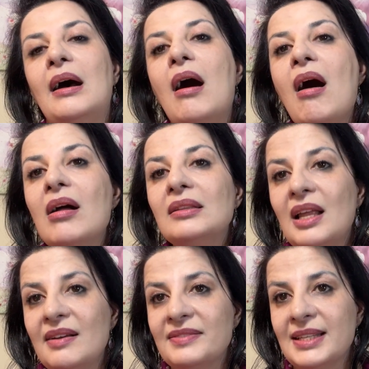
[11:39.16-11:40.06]
All
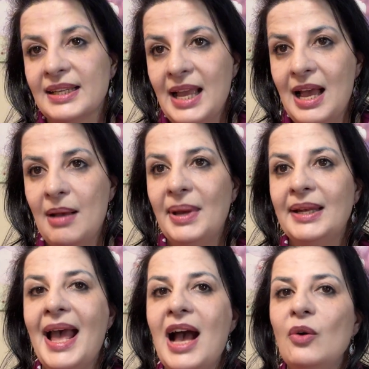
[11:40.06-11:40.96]
Love Sakam
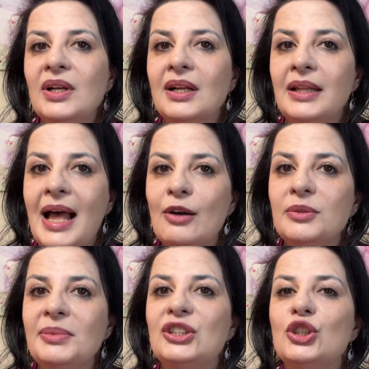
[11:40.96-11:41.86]
and how it
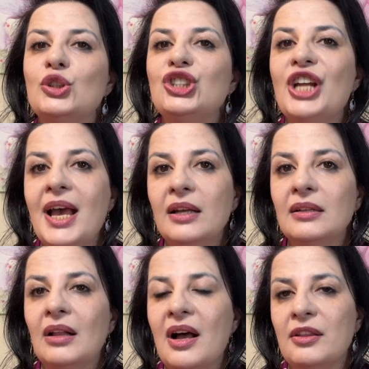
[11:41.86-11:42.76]
allowed me to
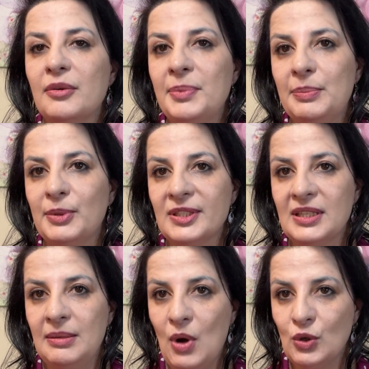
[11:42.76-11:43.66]
channel other people's
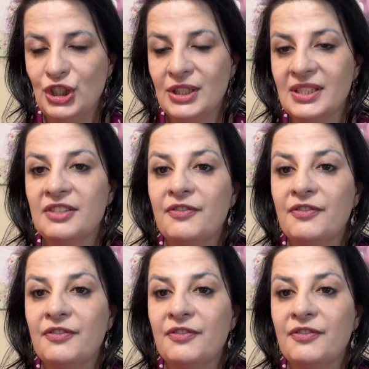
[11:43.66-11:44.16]
emotions,